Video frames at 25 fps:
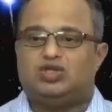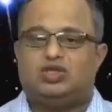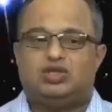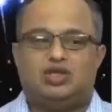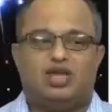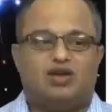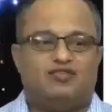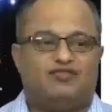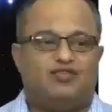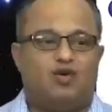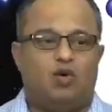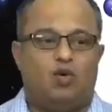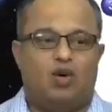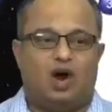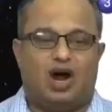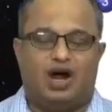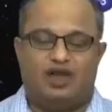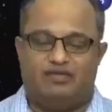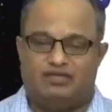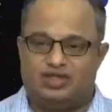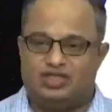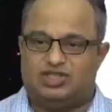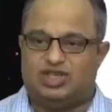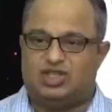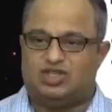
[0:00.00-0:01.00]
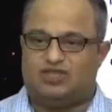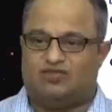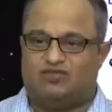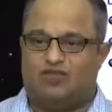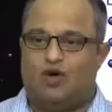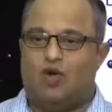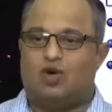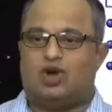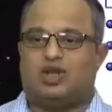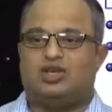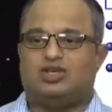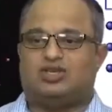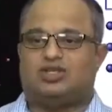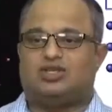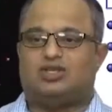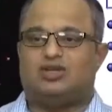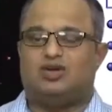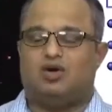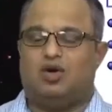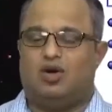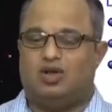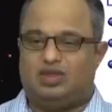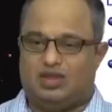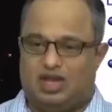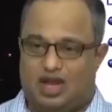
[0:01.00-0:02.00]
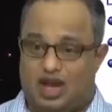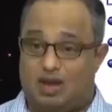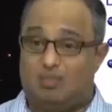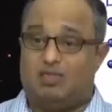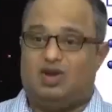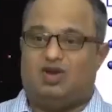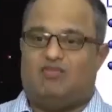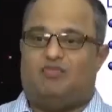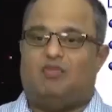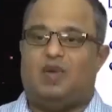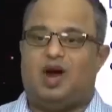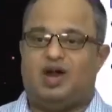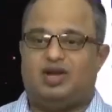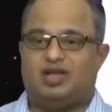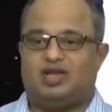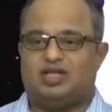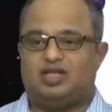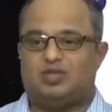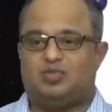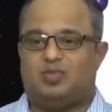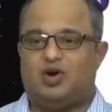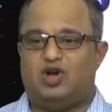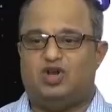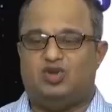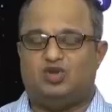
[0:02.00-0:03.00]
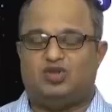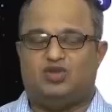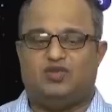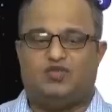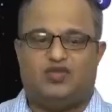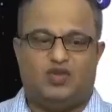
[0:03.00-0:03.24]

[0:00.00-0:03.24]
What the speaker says: Therefore, I will just focus on the number of particles produced.